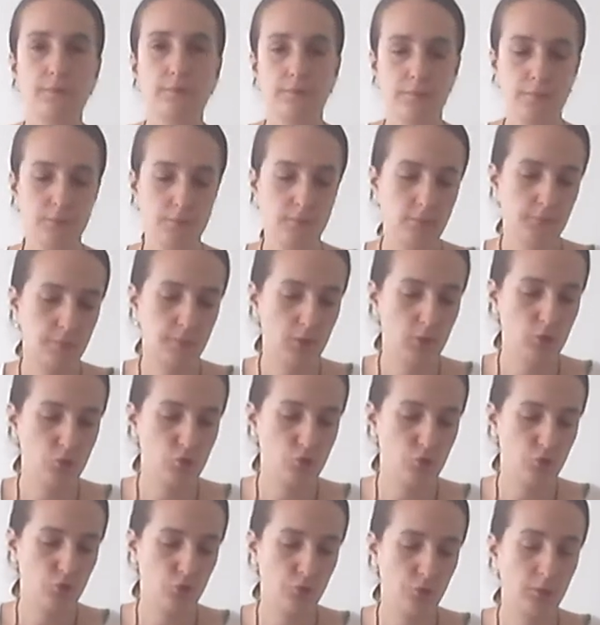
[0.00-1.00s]
set an
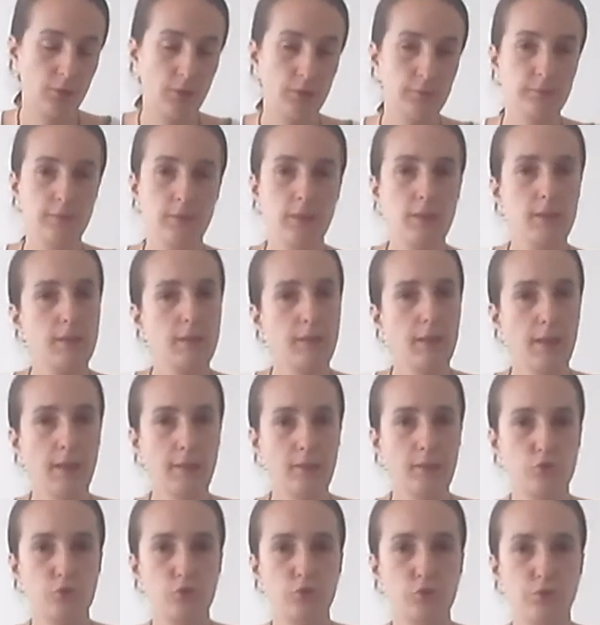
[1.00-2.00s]
intention, and take
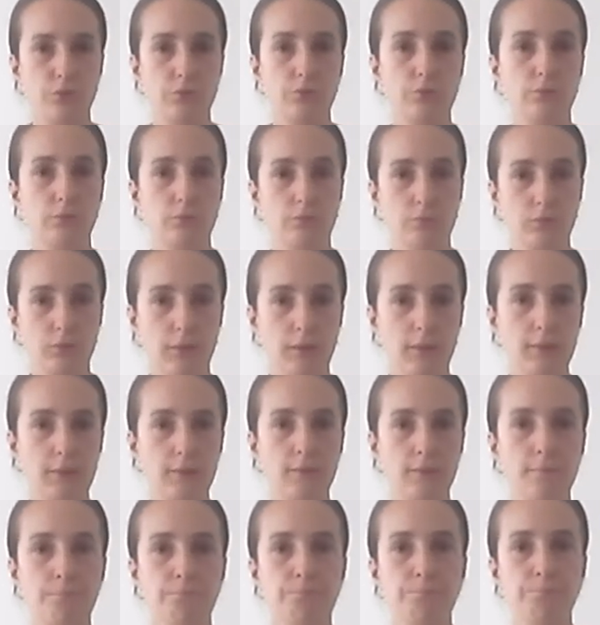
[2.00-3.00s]
action.
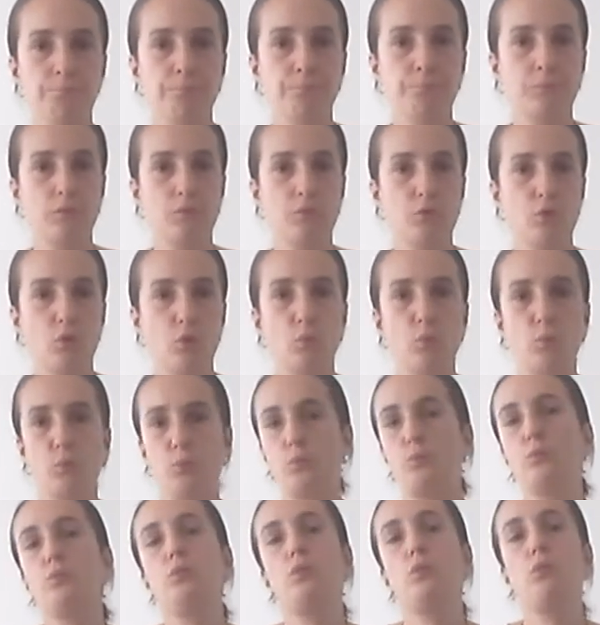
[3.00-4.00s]
Okay, so
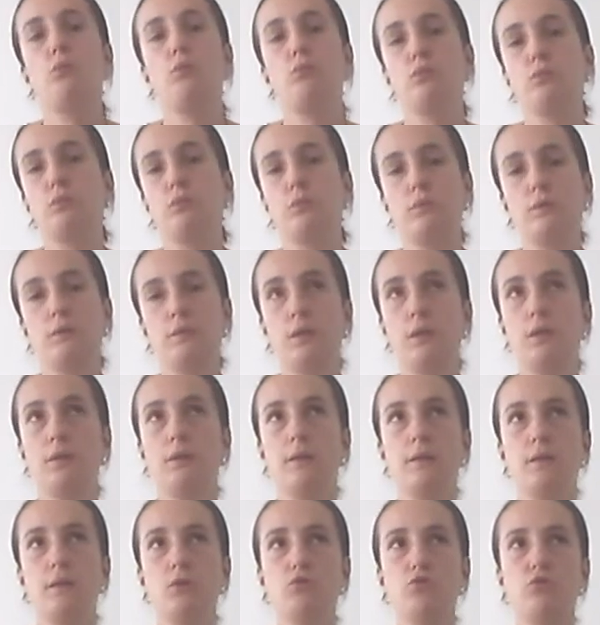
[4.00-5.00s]

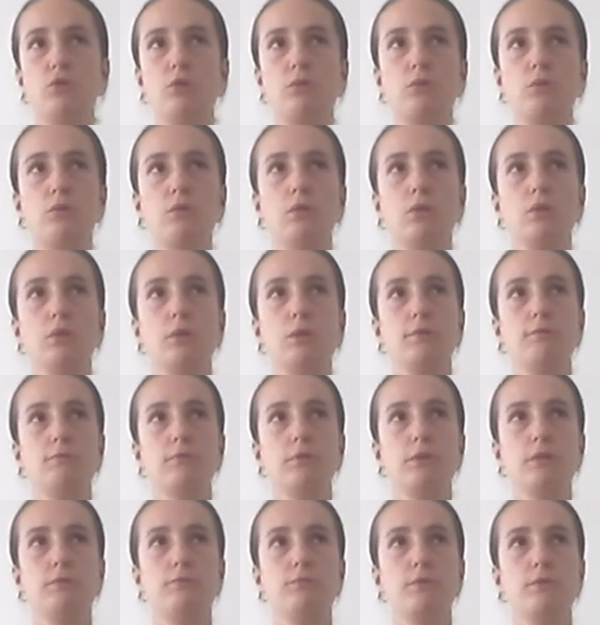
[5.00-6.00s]
in general,
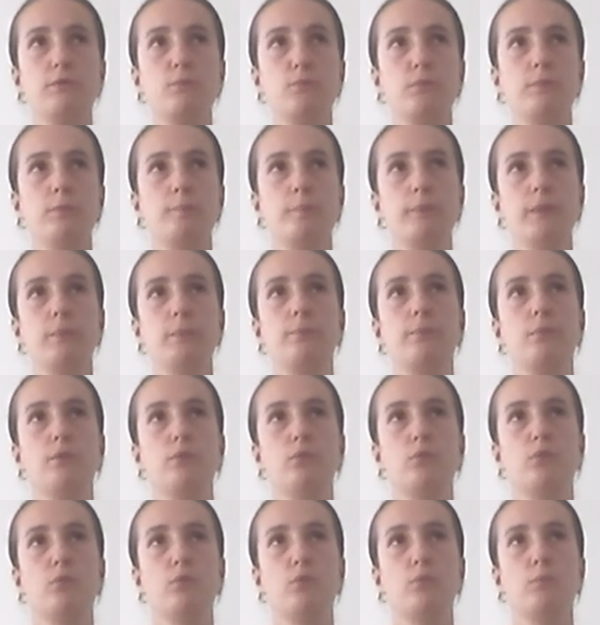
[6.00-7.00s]
even if it's with people
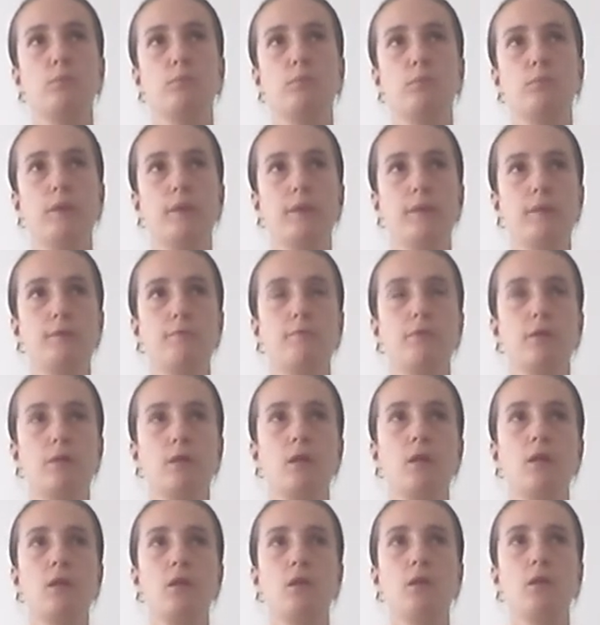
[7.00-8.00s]
or whatever
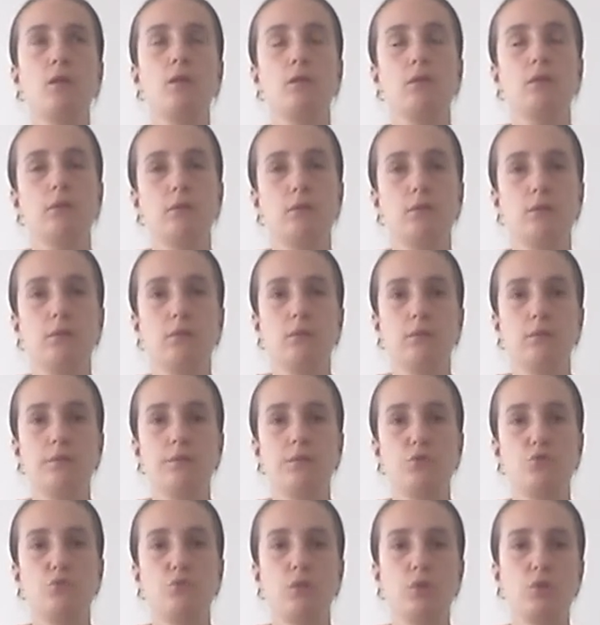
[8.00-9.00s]

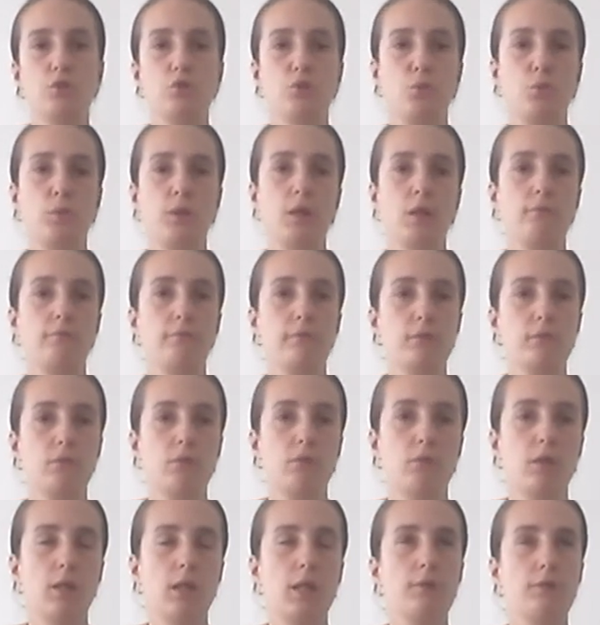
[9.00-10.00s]
situation we have in
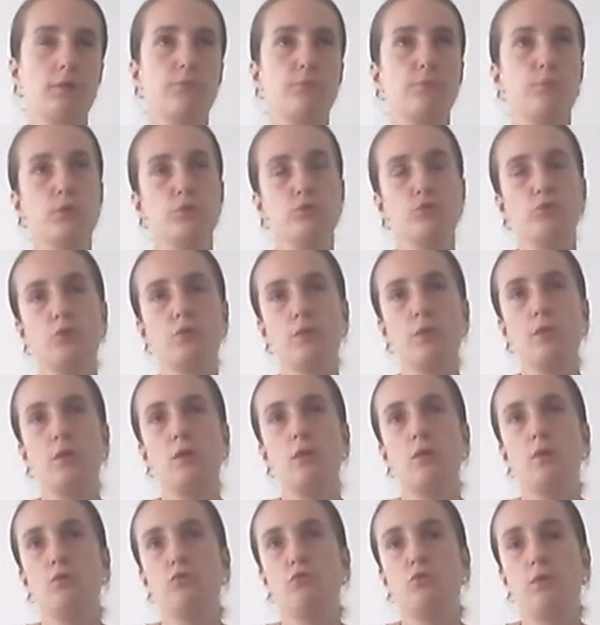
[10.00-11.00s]
our life, we should
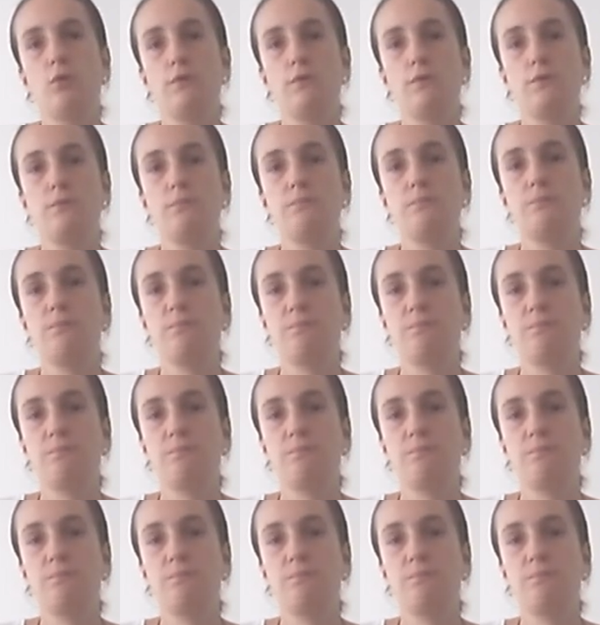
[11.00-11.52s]
just